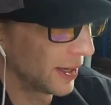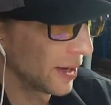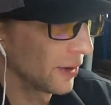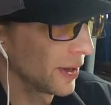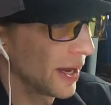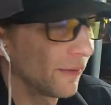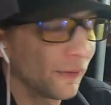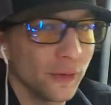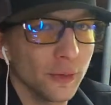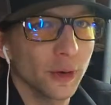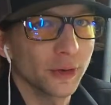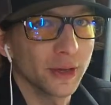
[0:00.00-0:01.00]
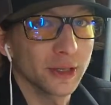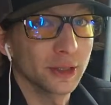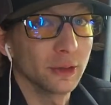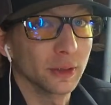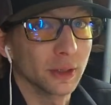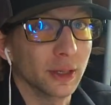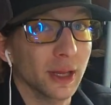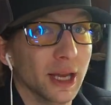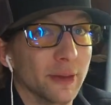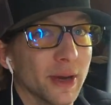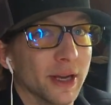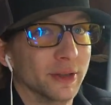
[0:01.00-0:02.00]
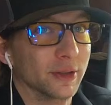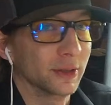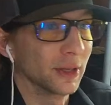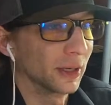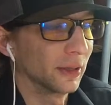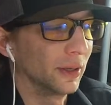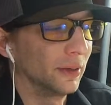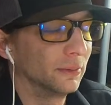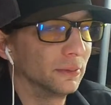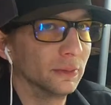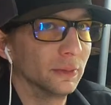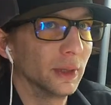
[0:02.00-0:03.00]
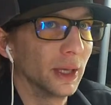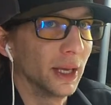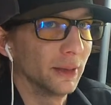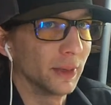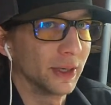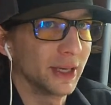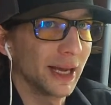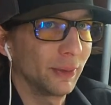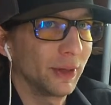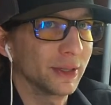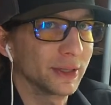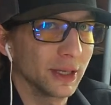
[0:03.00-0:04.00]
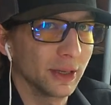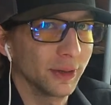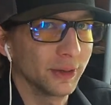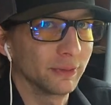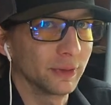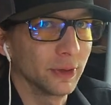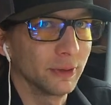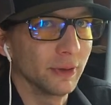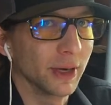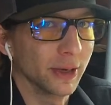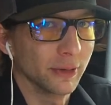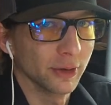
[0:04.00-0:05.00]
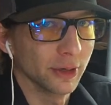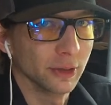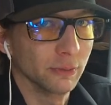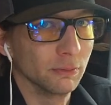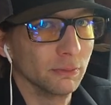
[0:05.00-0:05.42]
I only have a few more things to do on the Thagomizers, luckily. And my tablet's still in good running order.